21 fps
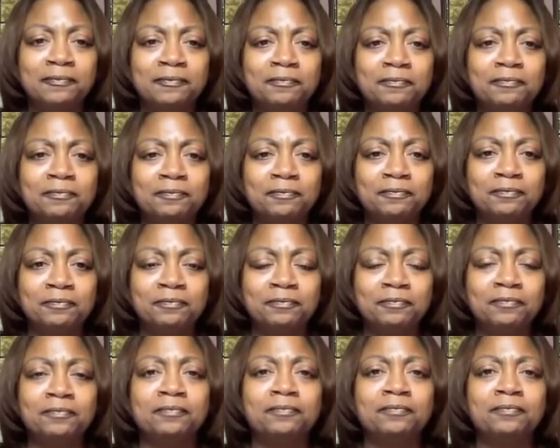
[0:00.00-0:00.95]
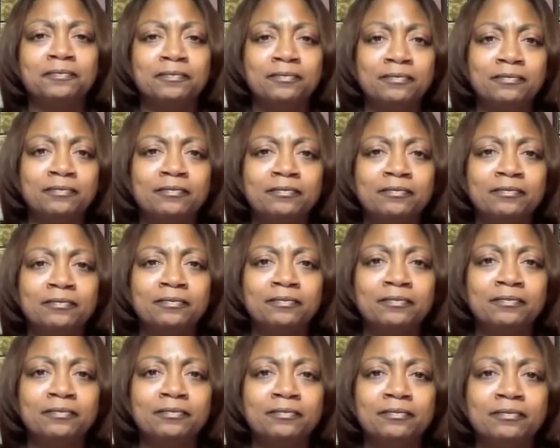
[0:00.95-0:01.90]

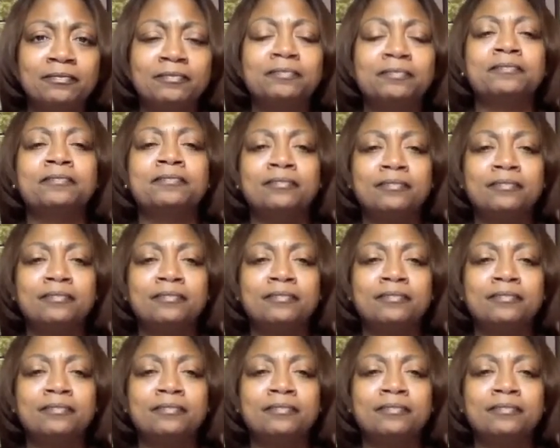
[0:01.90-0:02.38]
(silent)